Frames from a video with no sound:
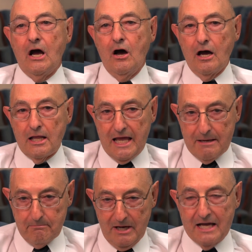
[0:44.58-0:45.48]
uh,
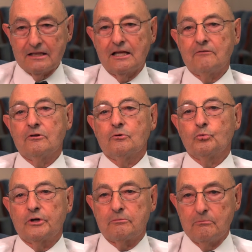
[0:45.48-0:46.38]
at my level
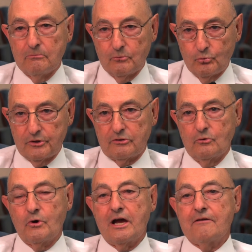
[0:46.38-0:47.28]
with, with
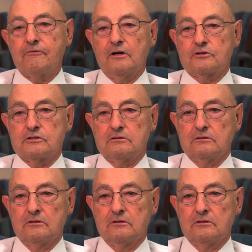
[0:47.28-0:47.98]
the way I function.